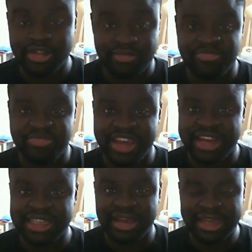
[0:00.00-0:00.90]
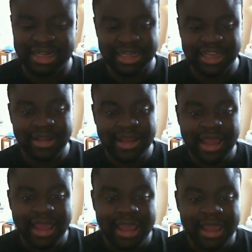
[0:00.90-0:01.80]
but that is likely.
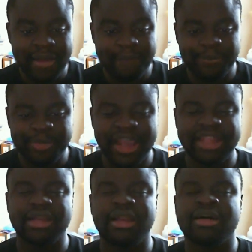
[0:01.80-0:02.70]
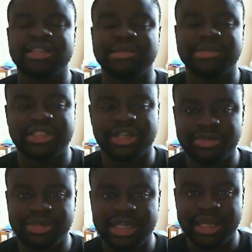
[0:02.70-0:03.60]
And the last
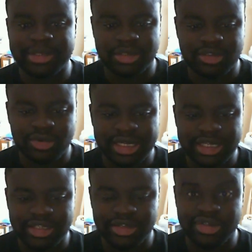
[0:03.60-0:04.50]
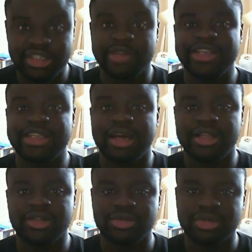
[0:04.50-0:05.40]
episode, episode 22, is going to be
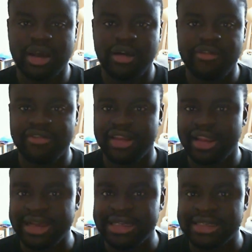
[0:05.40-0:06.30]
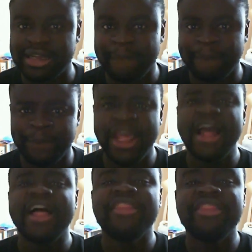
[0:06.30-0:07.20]
titled Flight.
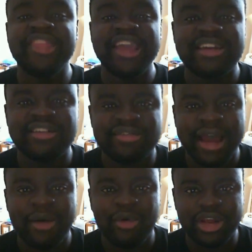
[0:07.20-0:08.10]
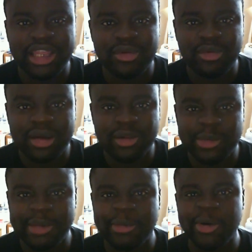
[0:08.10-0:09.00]
Think of that what you will,
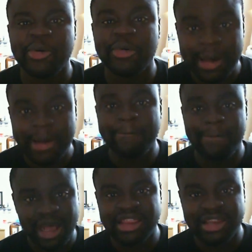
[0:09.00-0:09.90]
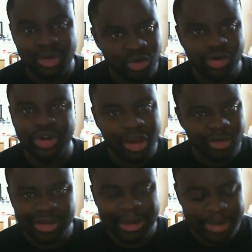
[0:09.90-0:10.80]
people, but I think we all know
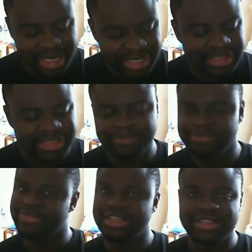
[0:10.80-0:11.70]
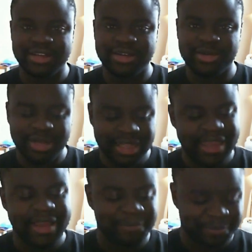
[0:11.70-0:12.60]
what that means. So
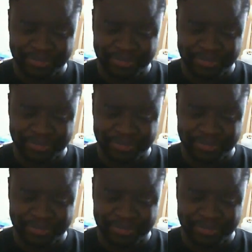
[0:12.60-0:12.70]
yeah,